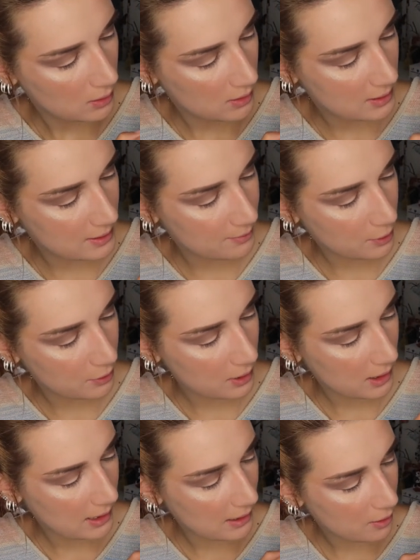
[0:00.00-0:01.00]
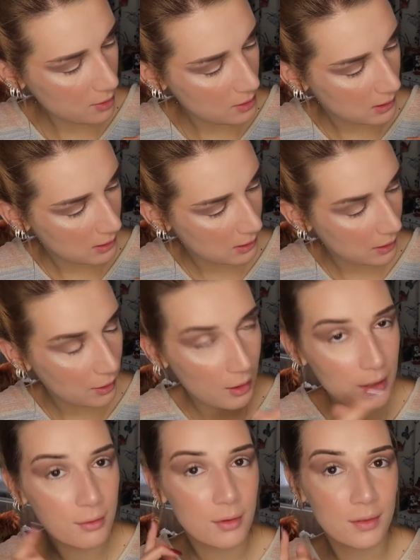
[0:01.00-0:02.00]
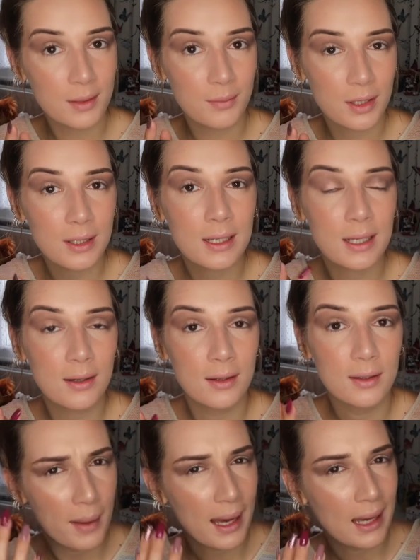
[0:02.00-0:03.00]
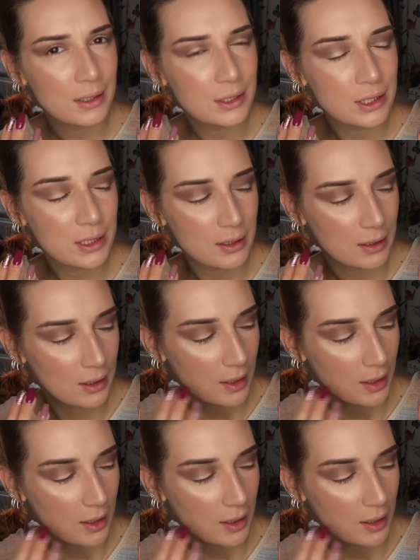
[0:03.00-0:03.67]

to smoke it out, neither of them are gonna match.